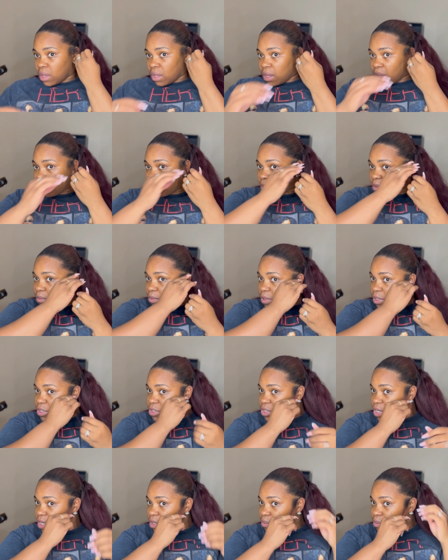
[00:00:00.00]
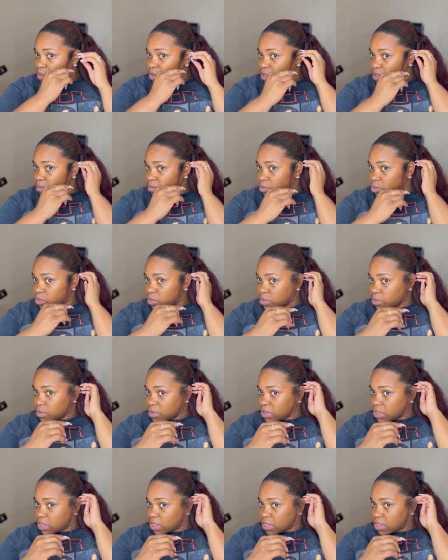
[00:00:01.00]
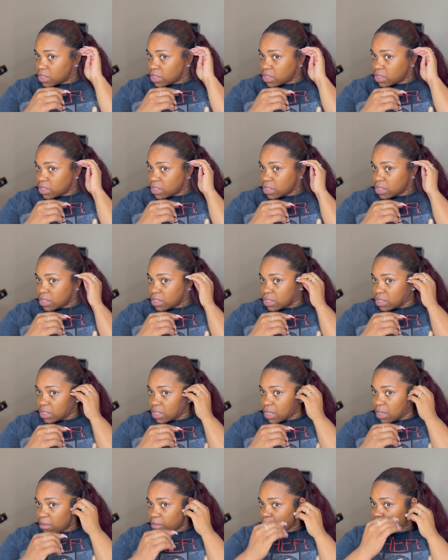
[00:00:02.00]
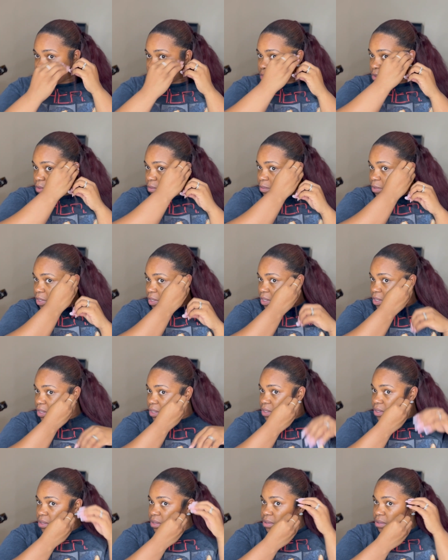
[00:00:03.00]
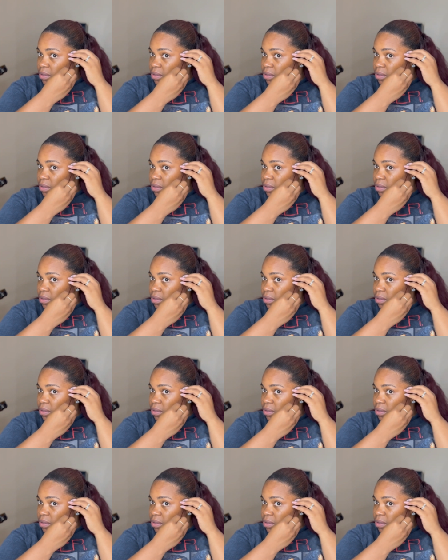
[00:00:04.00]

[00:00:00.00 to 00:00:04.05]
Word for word: I'm going to try to put some curls in it, and then I'm going to bed.